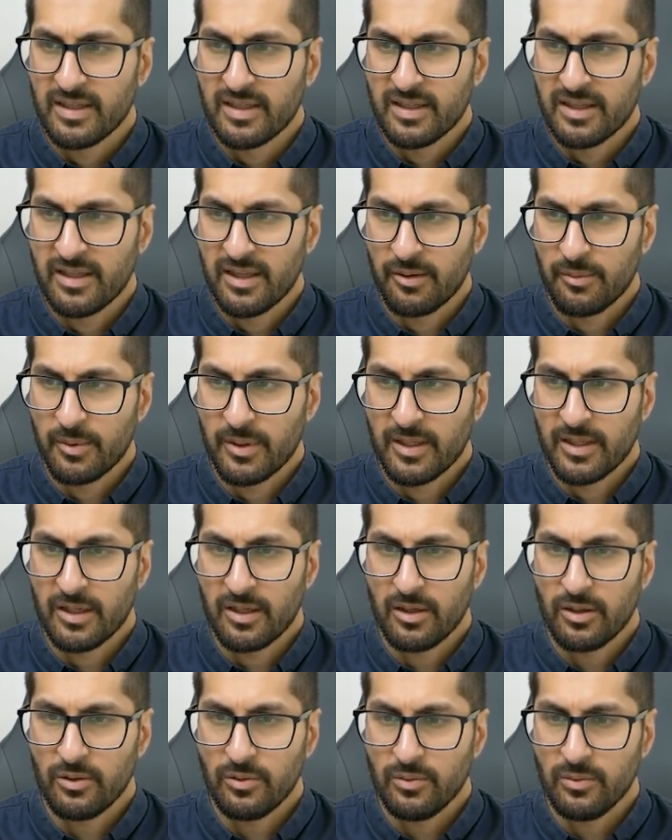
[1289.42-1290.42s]
There we
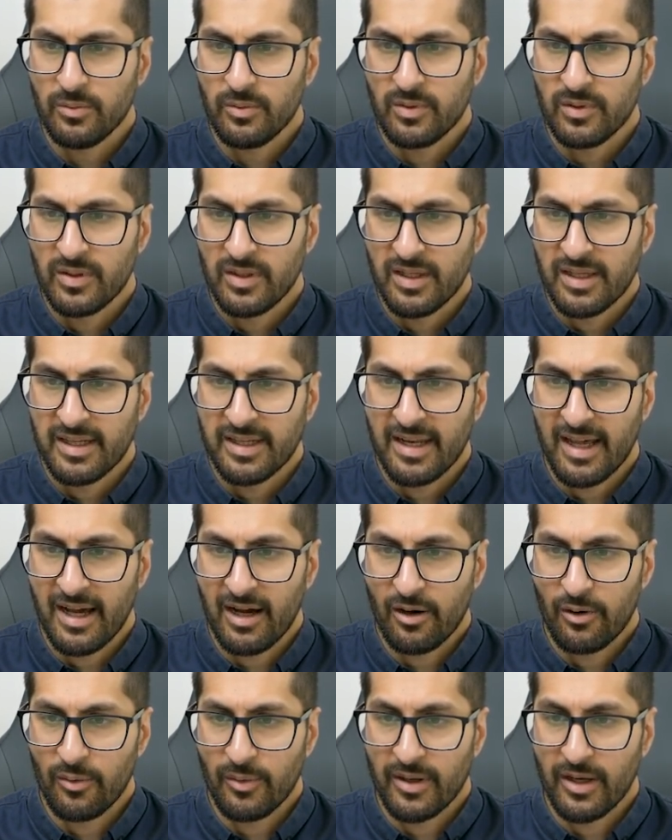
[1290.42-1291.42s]
go.
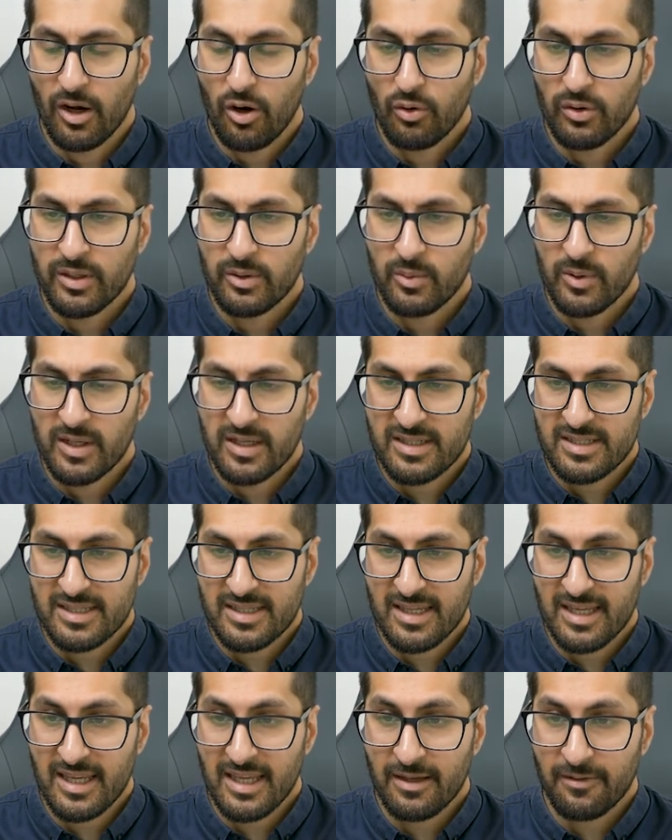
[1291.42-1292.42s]
Now, it only works
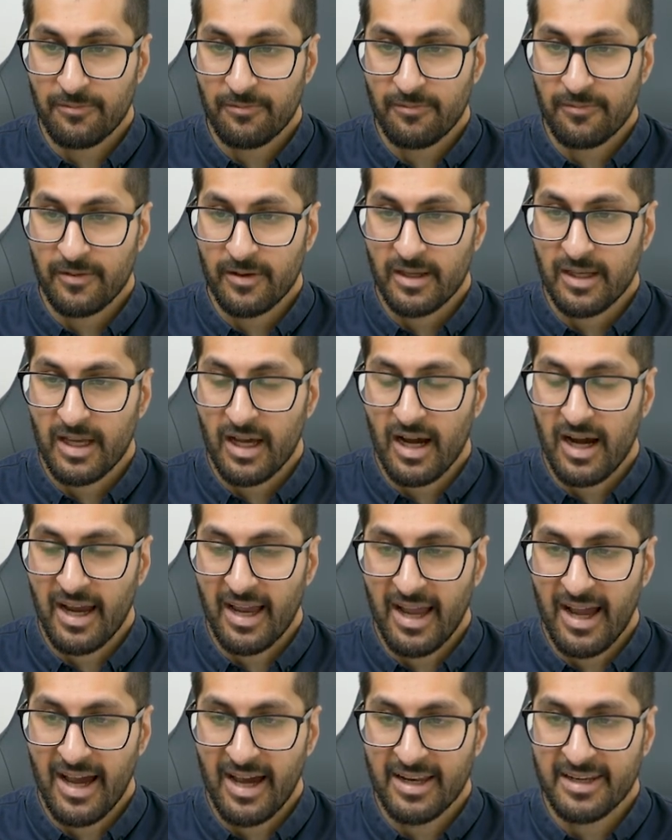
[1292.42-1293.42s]
if I
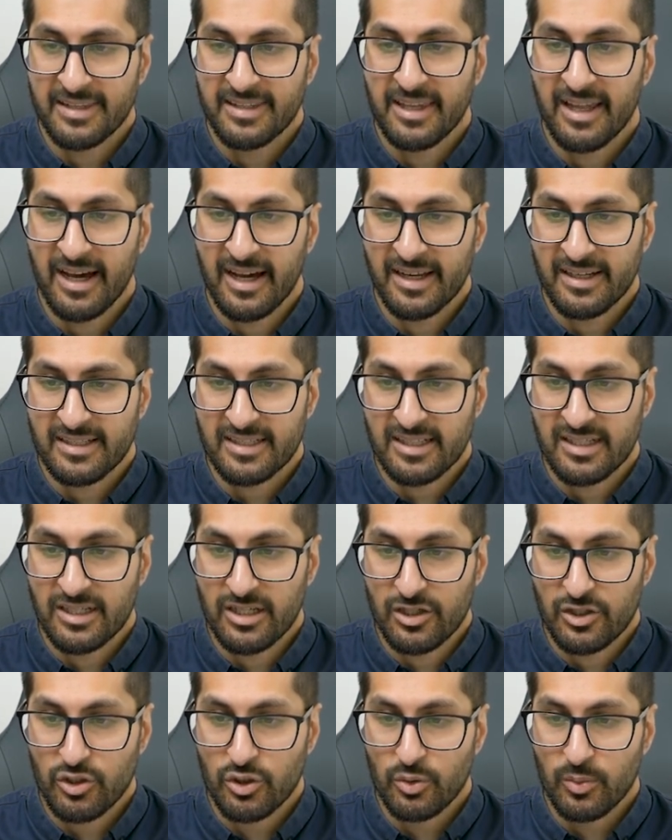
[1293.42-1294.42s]
had that in a
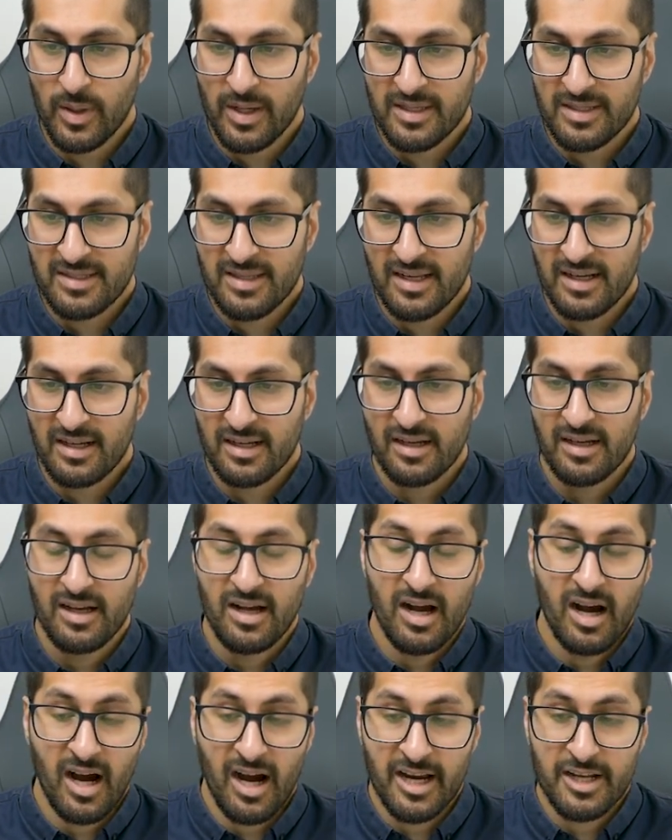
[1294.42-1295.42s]
two-way sync.
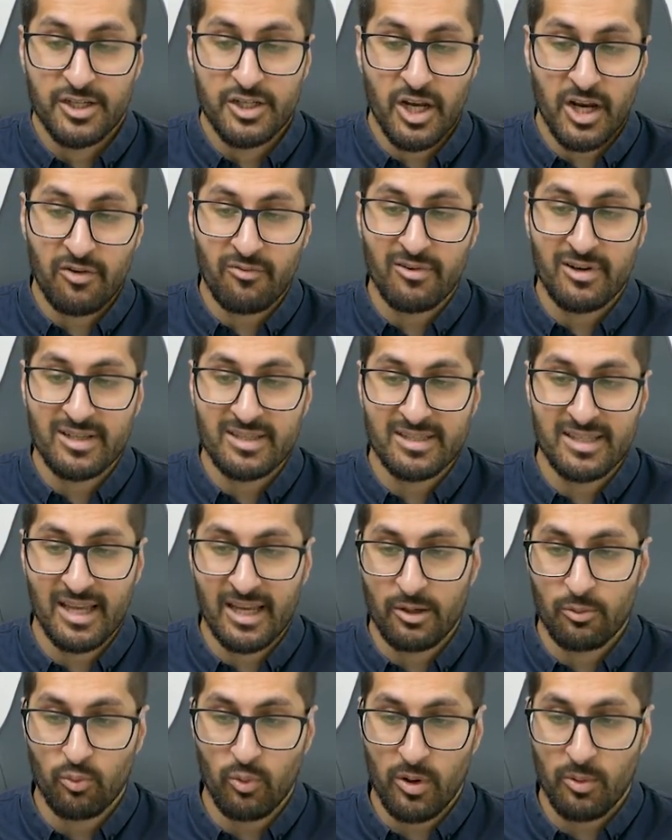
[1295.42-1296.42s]
I generally
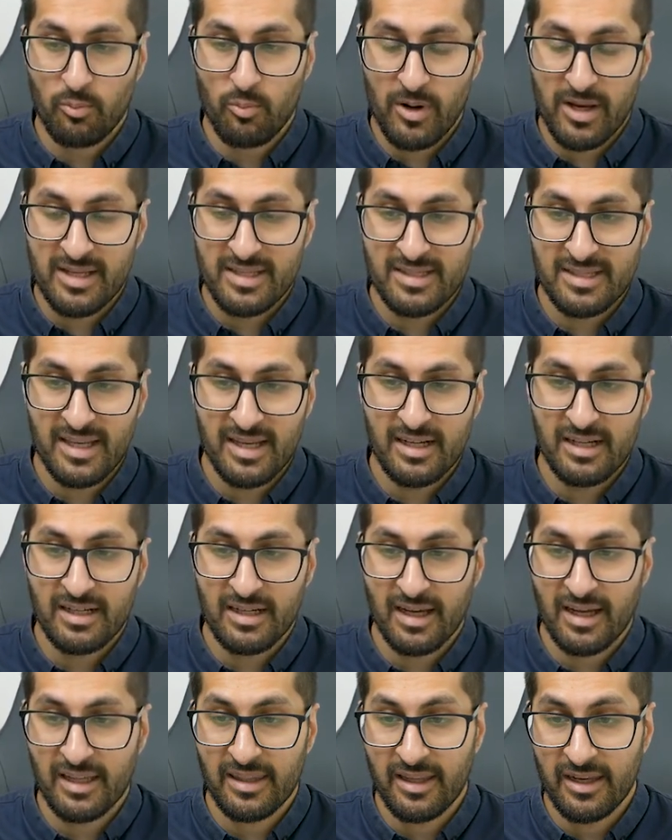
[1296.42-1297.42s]
say one-way sync,
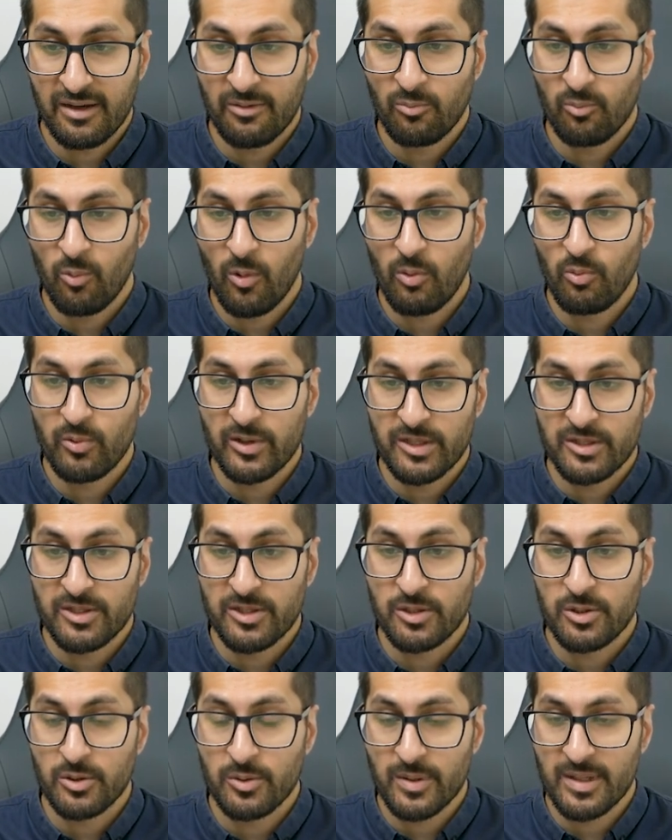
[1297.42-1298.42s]
and then what we
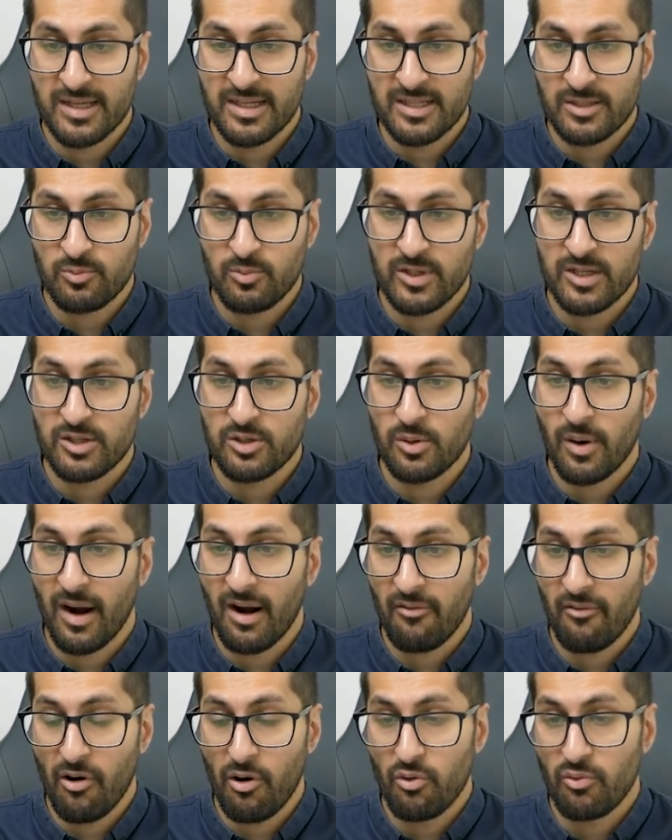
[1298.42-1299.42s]
do is we do
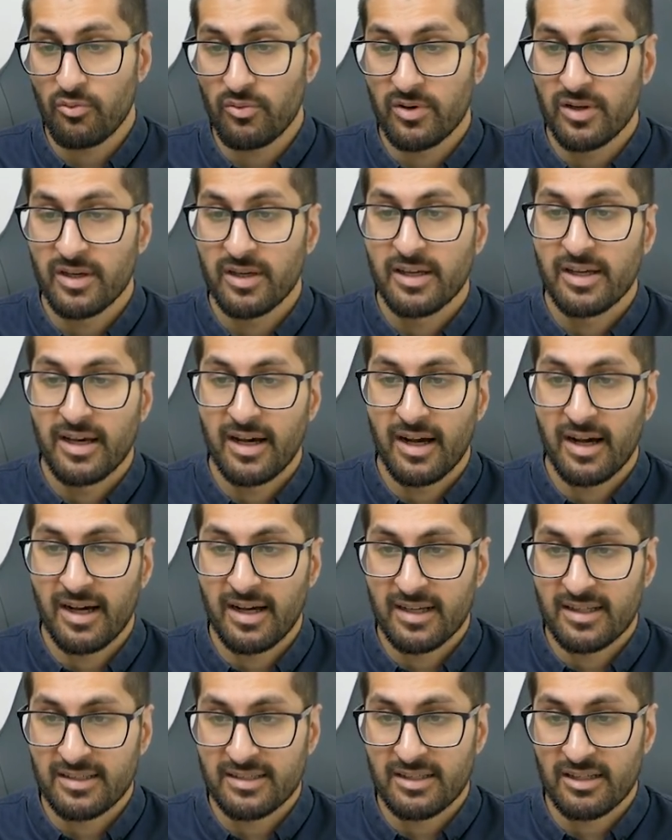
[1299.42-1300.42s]
our own
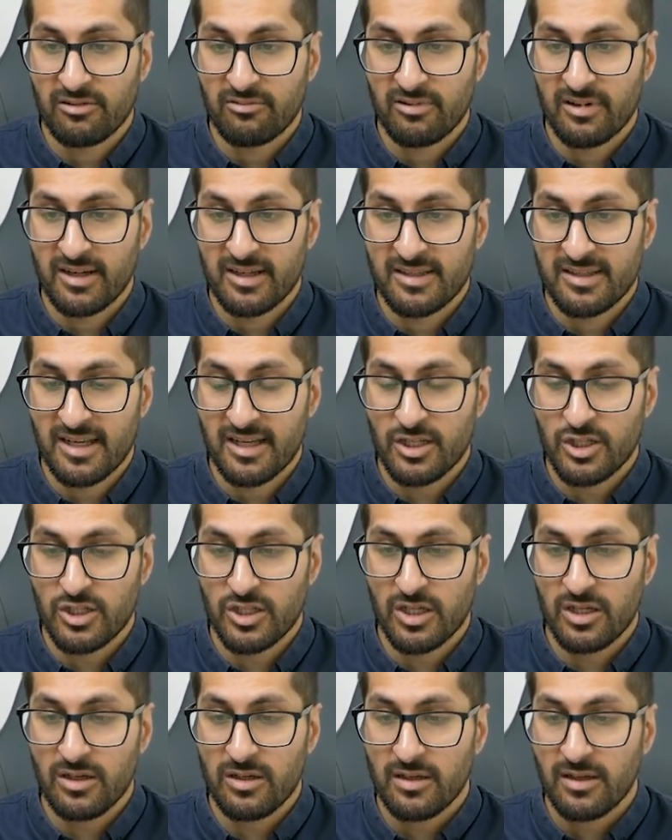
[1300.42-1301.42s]

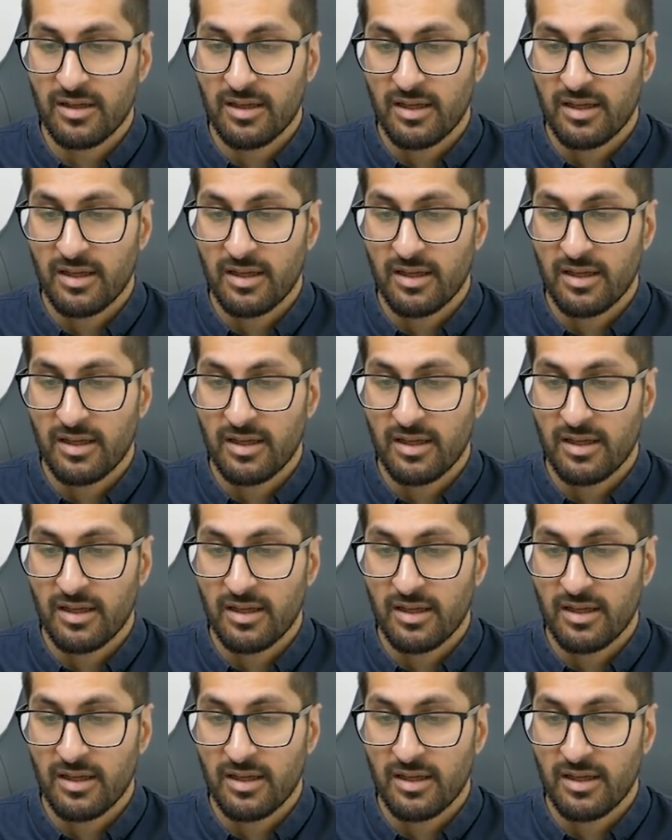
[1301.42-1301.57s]
synchronization.